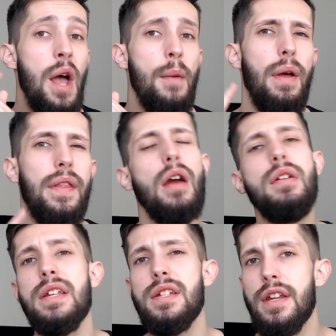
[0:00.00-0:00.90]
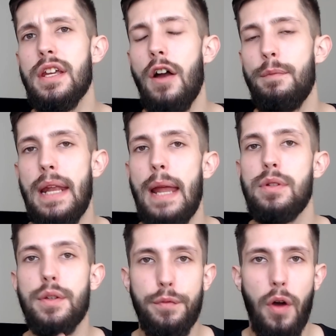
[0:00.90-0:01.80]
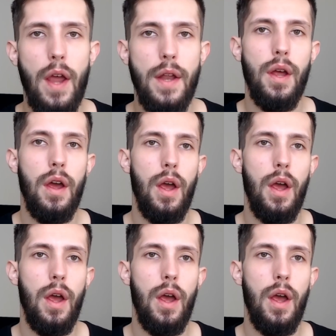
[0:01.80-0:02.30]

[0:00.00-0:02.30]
But the only study I've been able to find